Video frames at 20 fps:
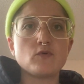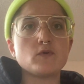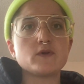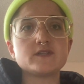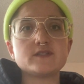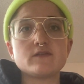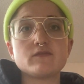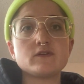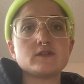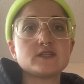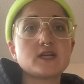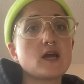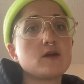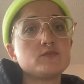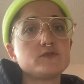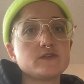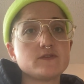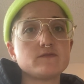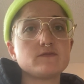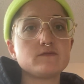with different
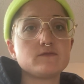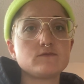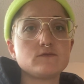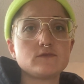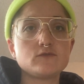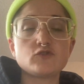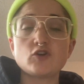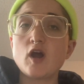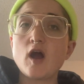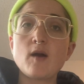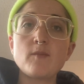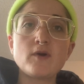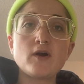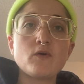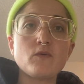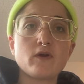types of trauma,